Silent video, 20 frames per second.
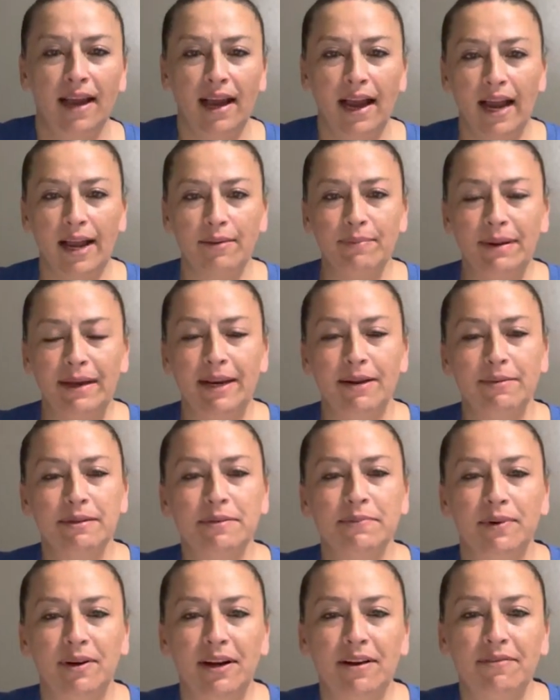Hi, my name is
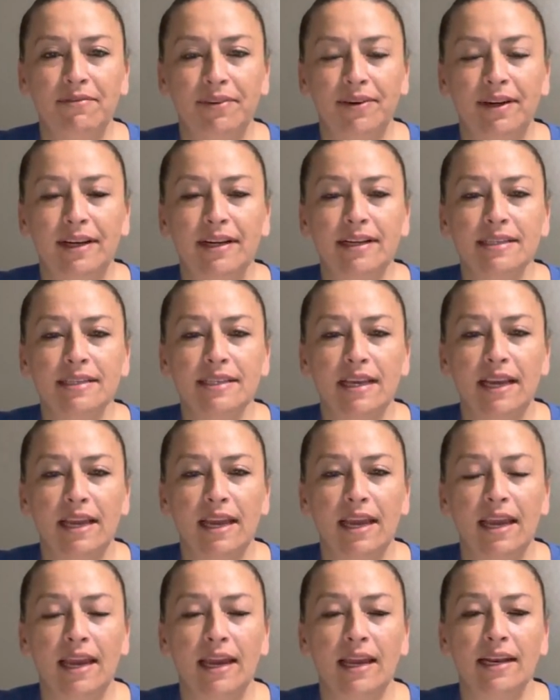Maria Frias,
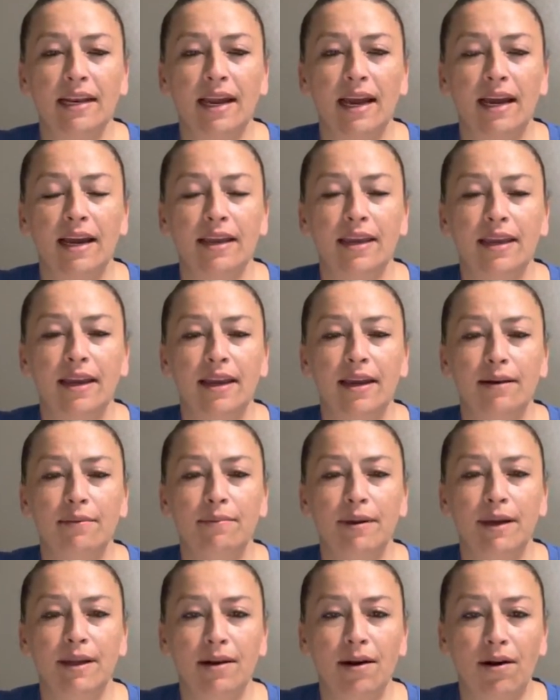and I am
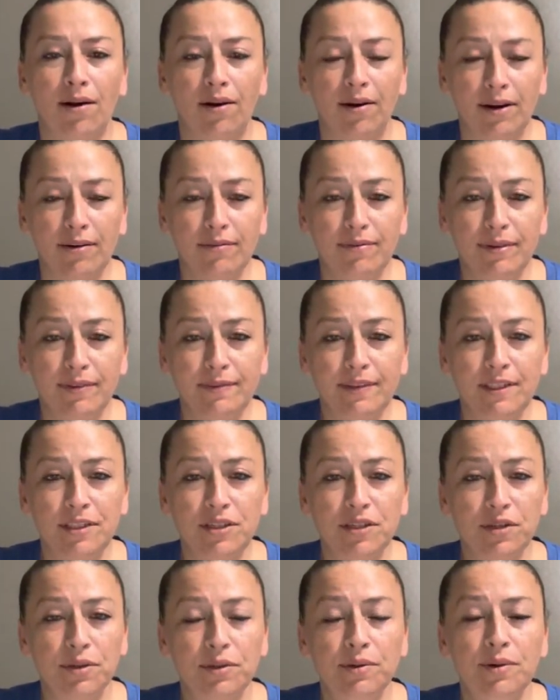an
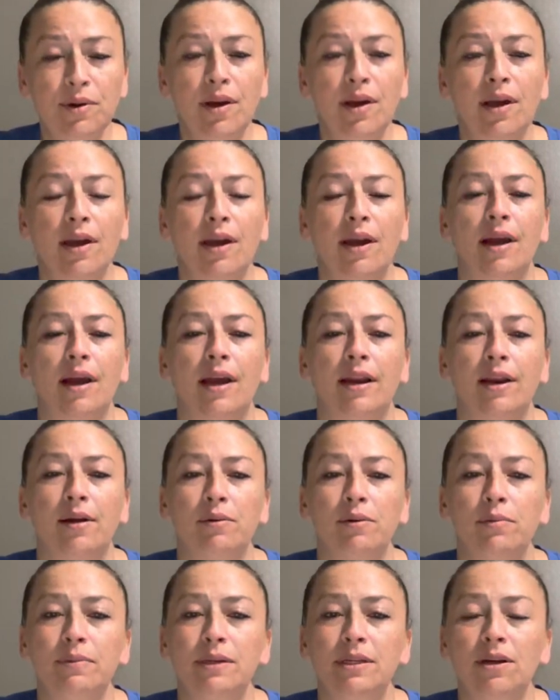RN52, and I
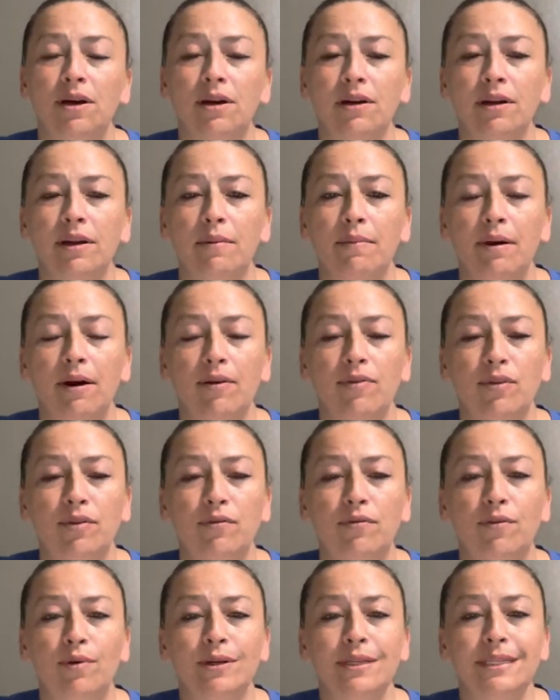will be talking about the
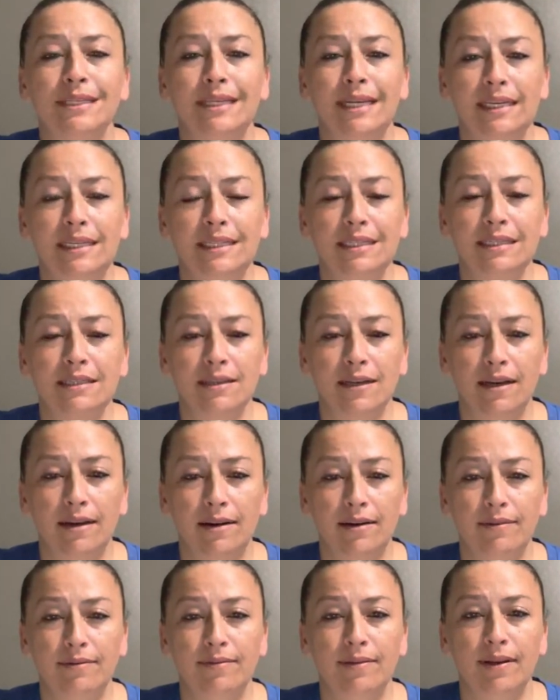4 stages
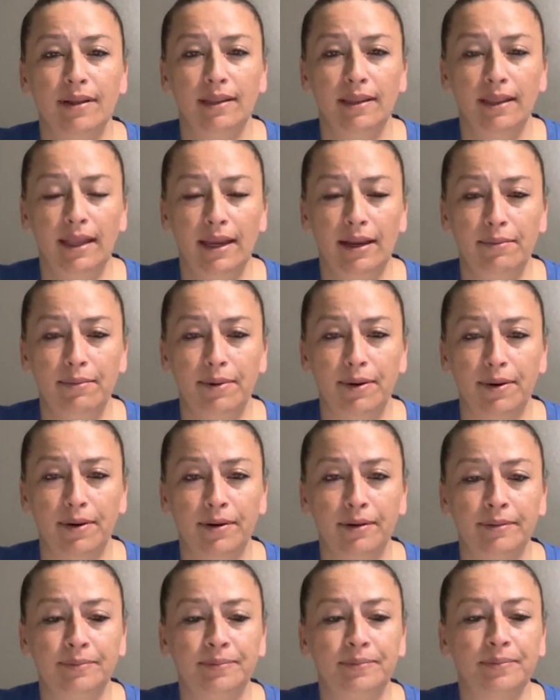of labor.
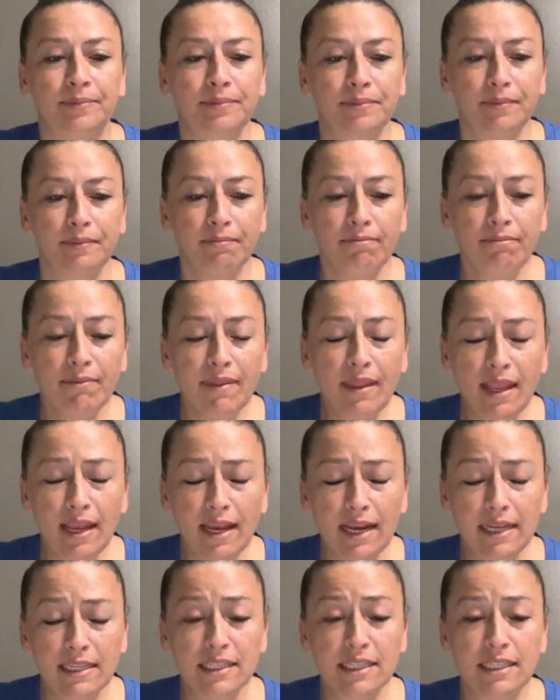
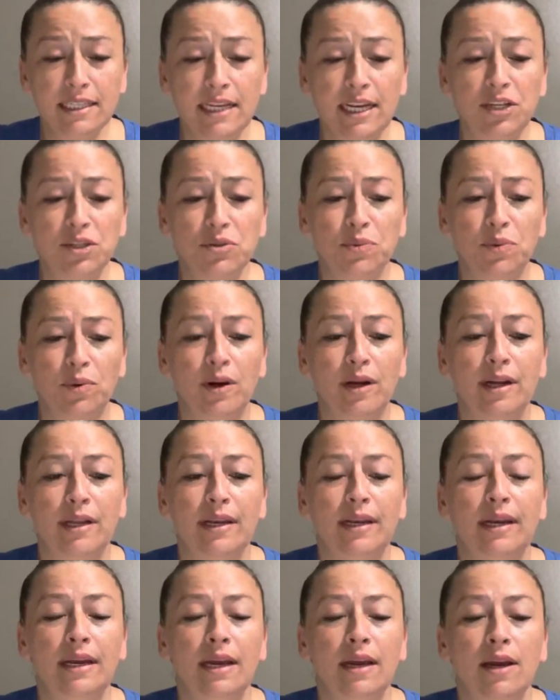In stage
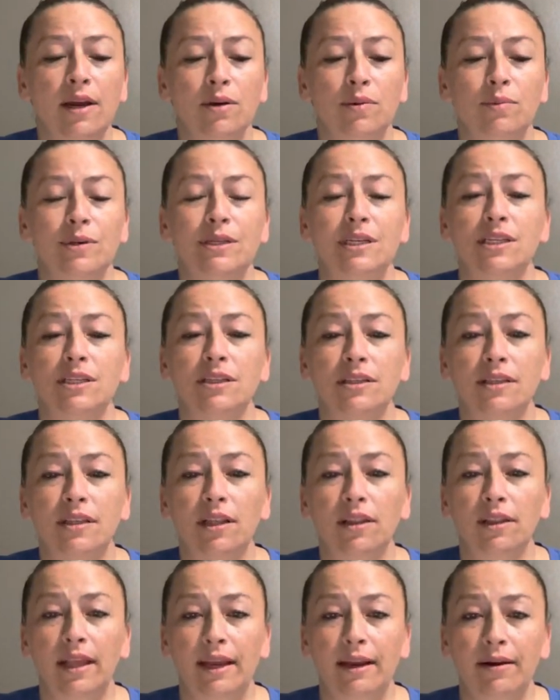1, which is
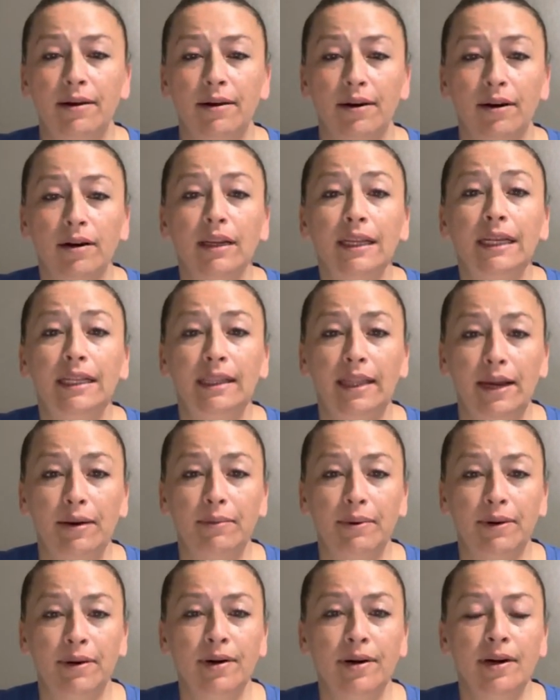the early
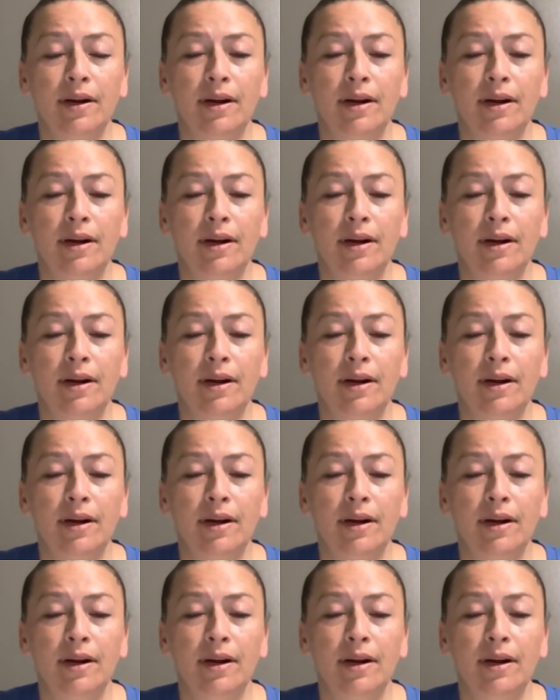labor,